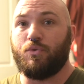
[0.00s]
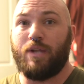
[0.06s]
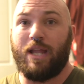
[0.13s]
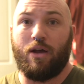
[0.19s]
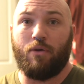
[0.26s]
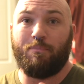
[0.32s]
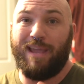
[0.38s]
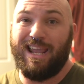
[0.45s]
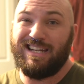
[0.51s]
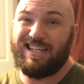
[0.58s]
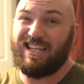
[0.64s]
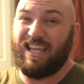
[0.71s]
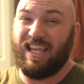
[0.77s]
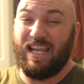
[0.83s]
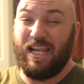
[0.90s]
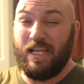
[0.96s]
Now,
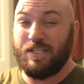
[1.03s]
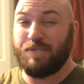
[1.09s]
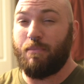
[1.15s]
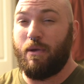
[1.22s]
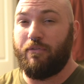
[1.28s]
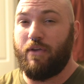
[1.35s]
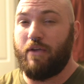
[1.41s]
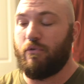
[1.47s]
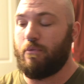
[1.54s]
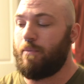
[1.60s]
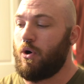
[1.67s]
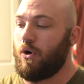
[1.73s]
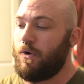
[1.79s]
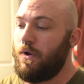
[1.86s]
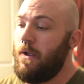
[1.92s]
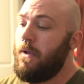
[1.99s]
painting is my favorite
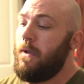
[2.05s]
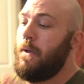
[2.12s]
part,